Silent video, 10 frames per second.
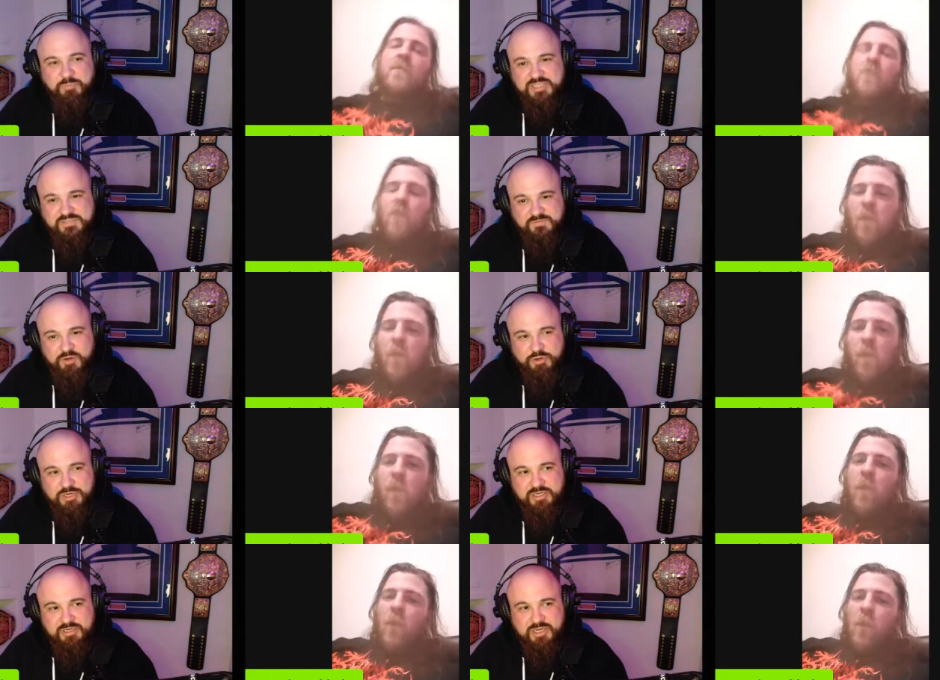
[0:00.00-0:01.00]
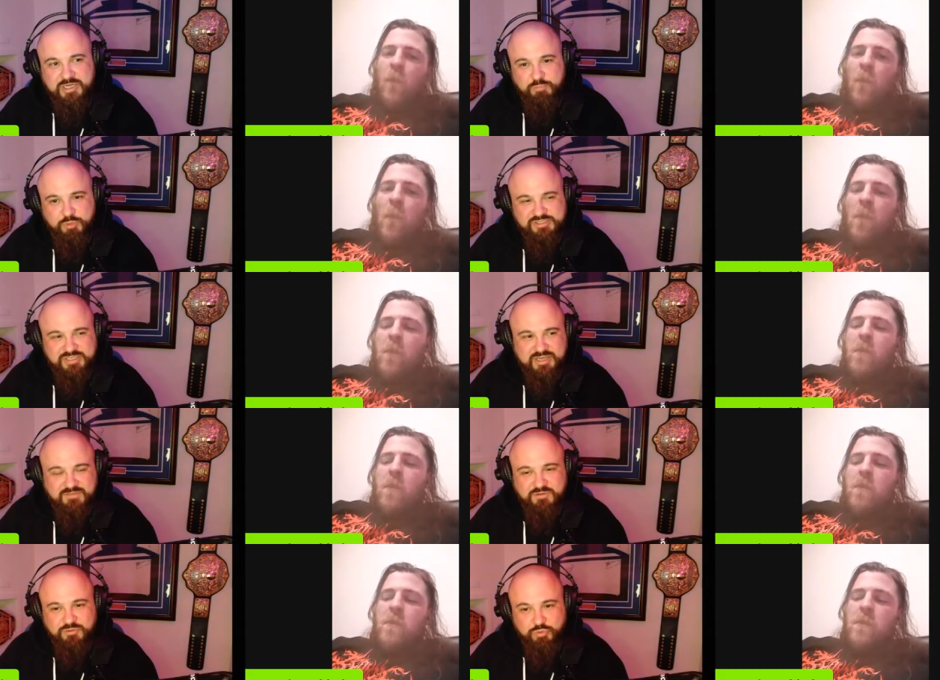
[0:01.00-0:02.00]
Speaker 1: It's very, it brings a
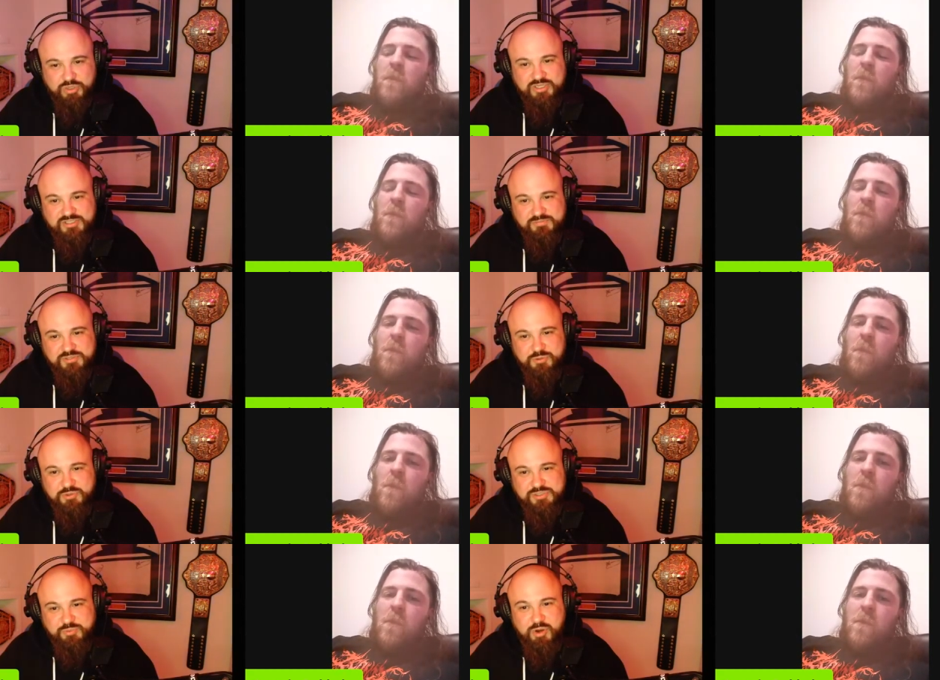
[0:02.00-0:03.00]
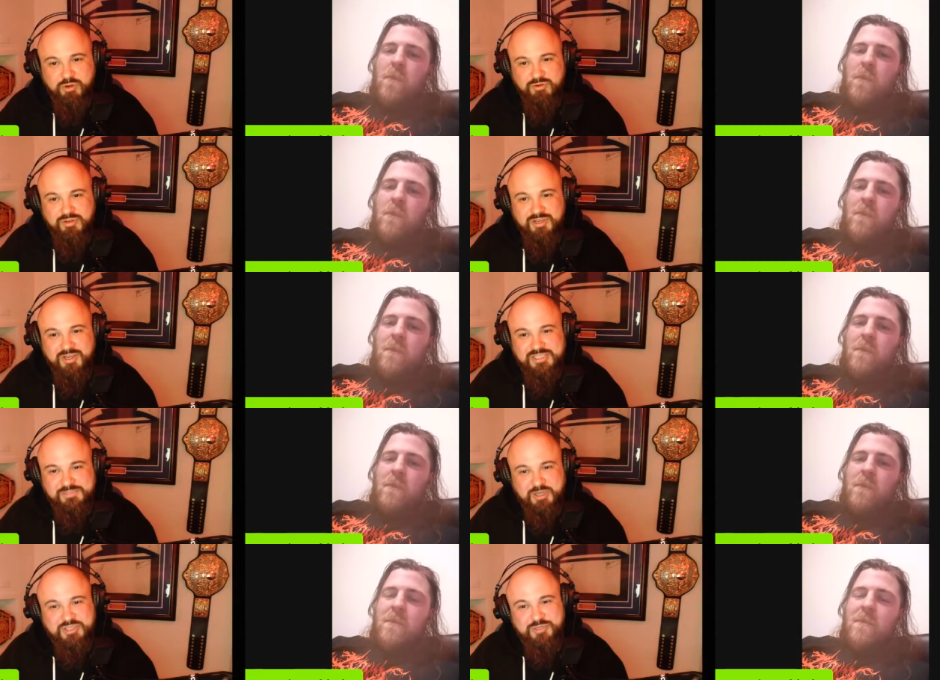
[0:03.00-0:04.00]
level of realism to it as well,
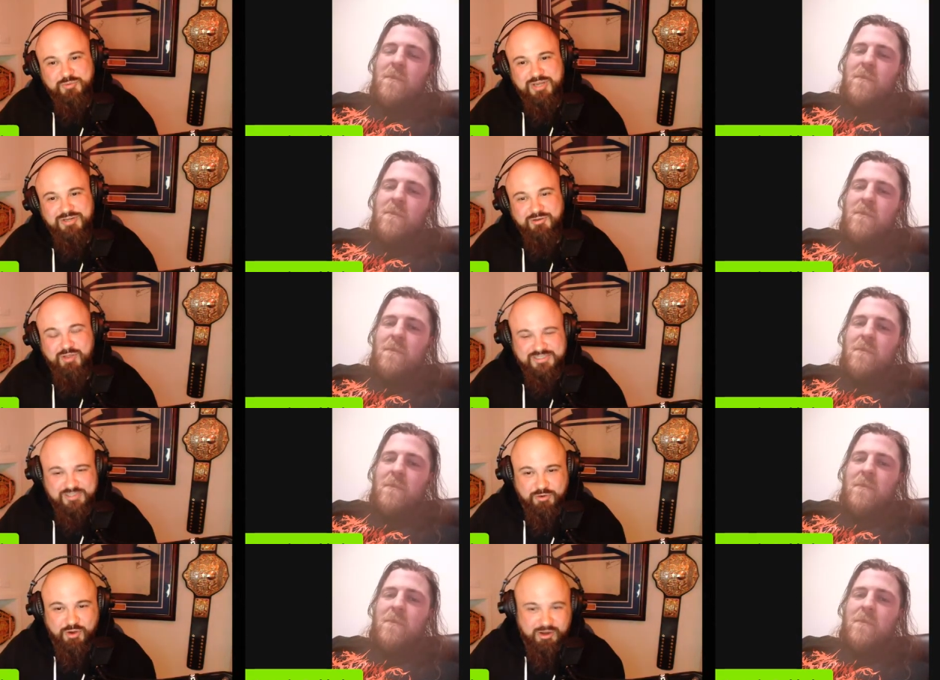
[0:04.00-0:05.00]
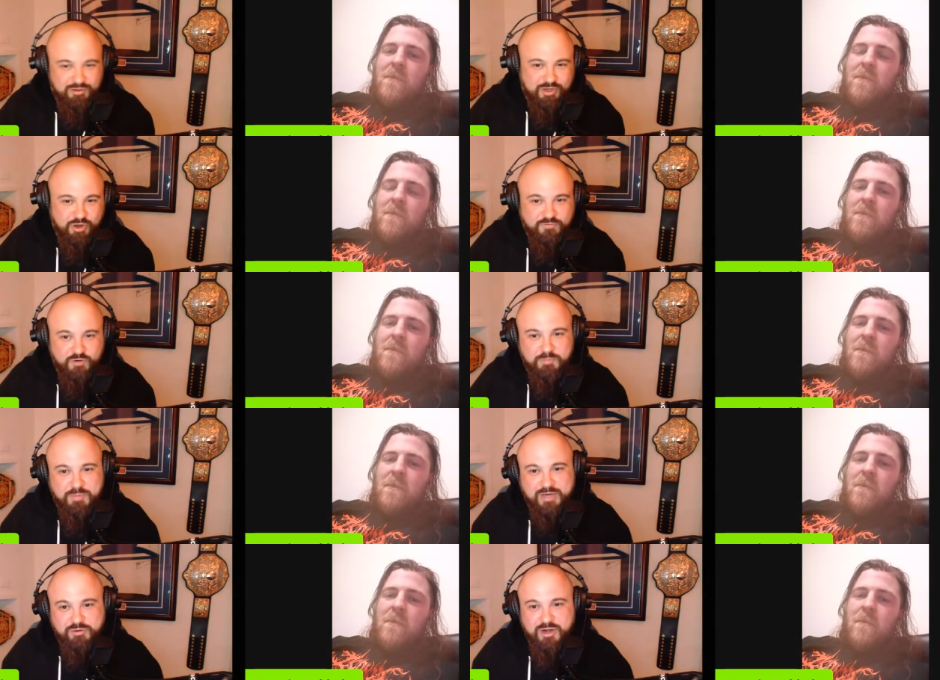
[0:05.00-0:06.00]
especially when like someone, I've got a
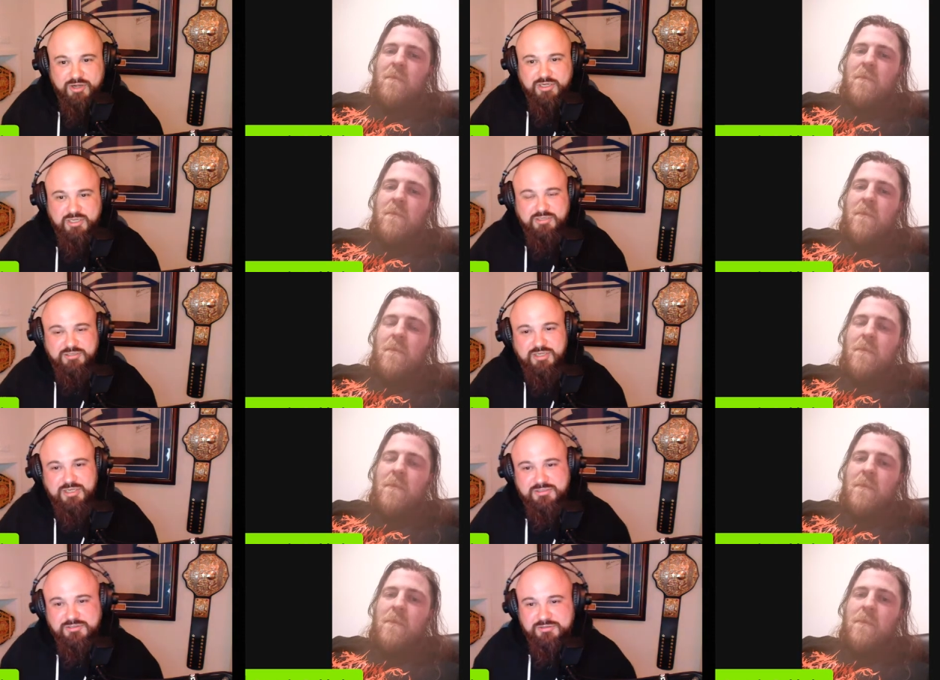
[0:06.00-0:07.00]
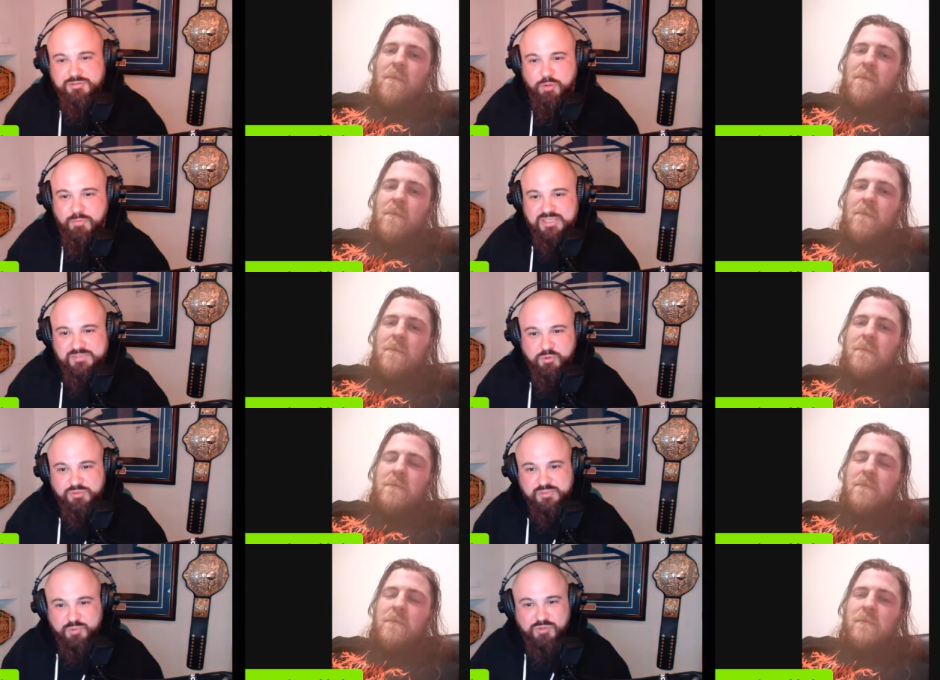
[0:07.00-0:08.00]
background in combat
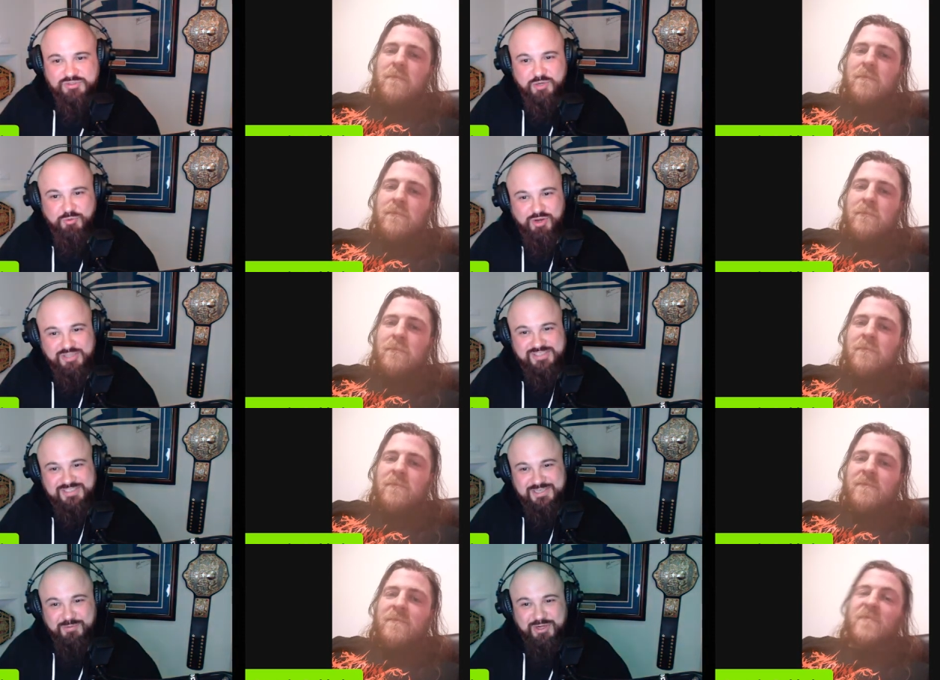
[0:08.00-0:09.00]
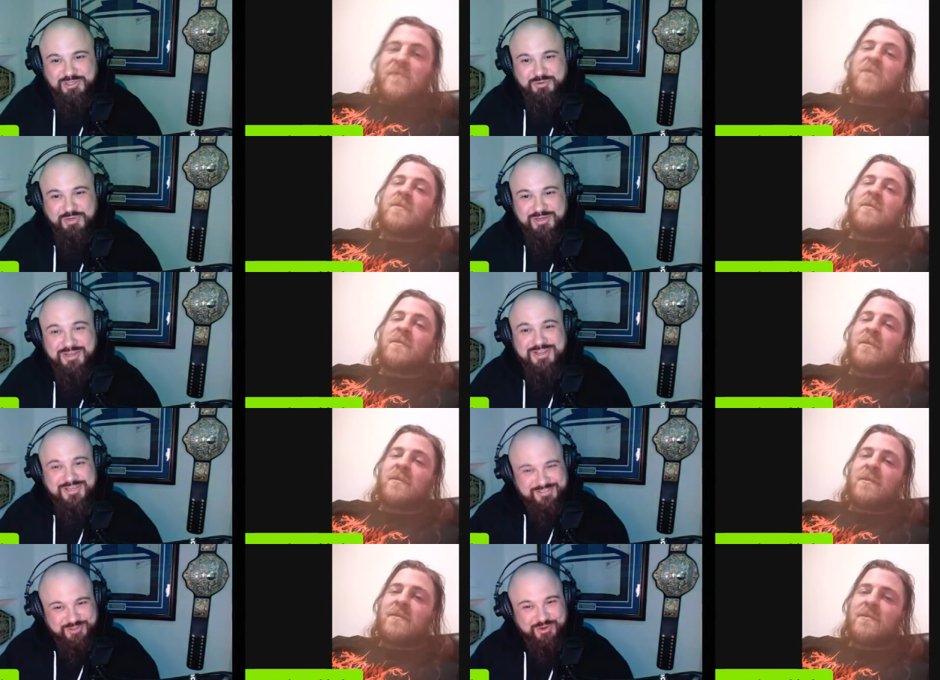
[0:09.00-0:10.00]
sports as well. So when I see someone doing
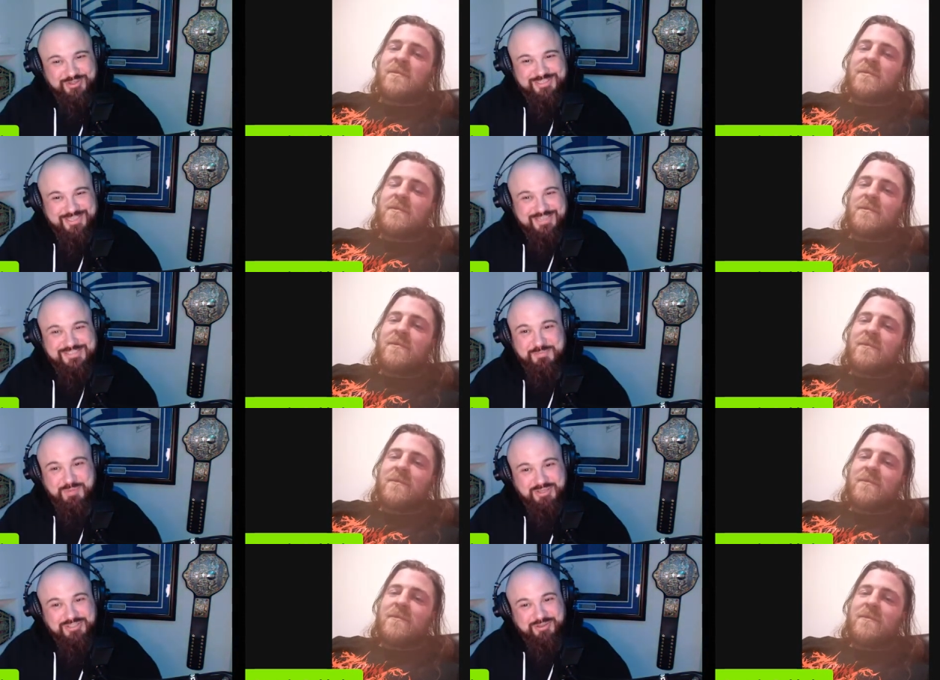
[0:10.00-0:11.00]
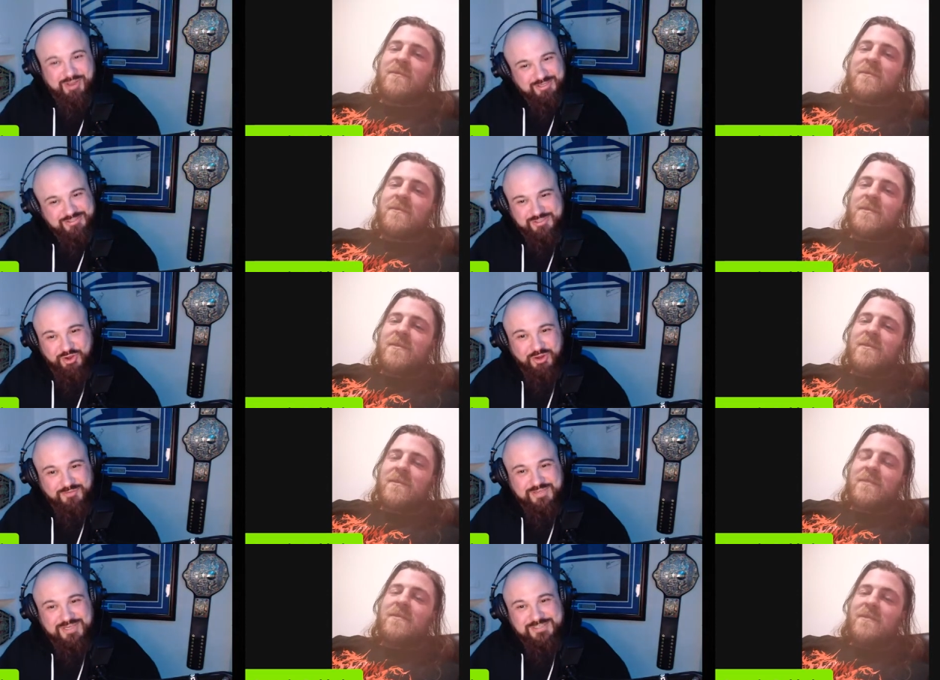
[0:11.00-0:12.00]
certain kicks and punch, like style
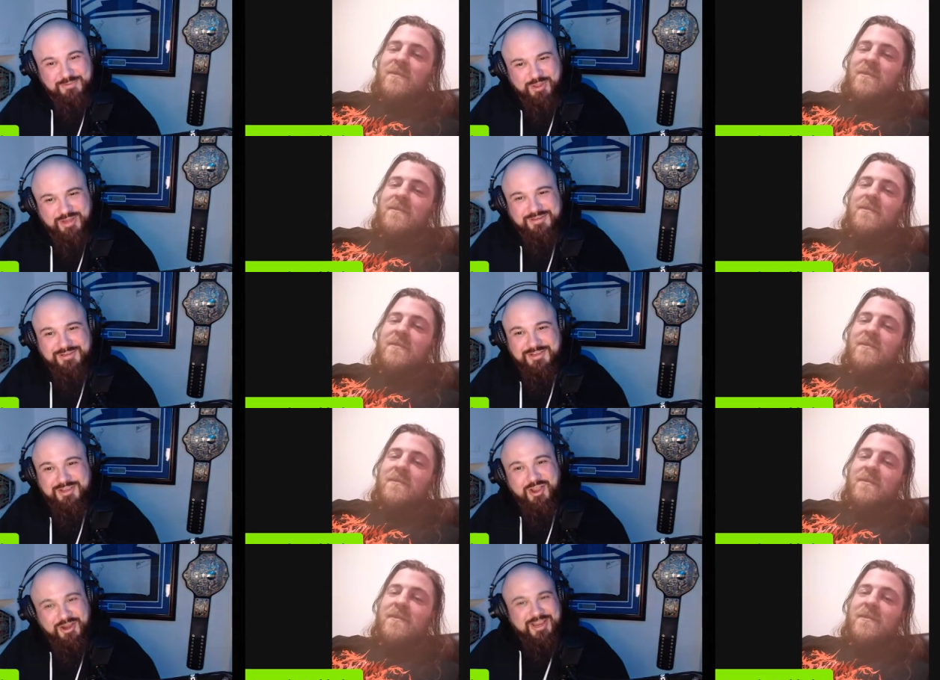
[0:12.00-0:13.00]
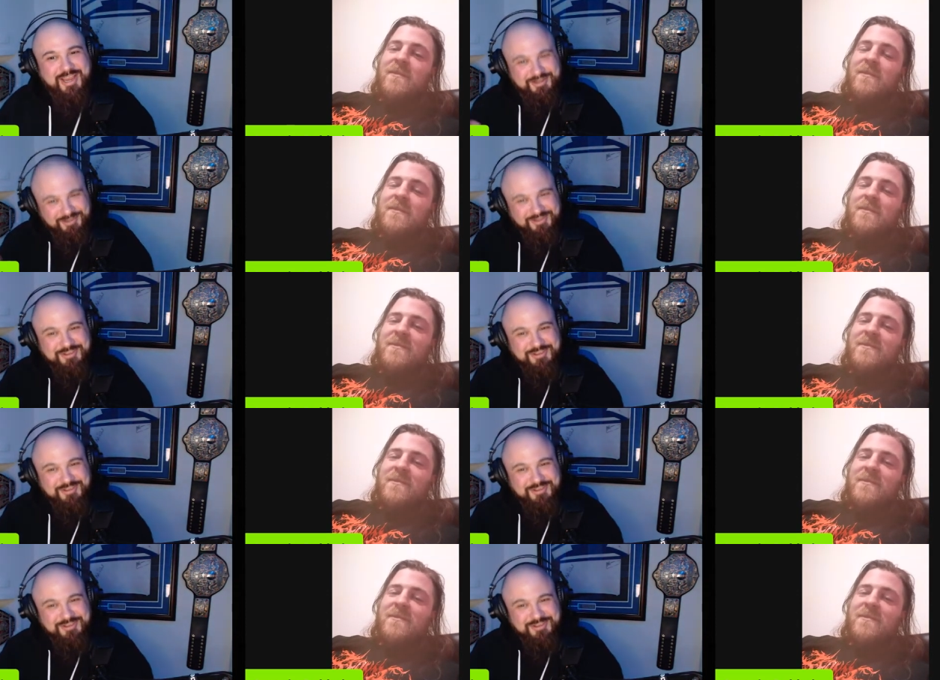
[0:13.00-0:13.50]
of kicks, I'm like, okay.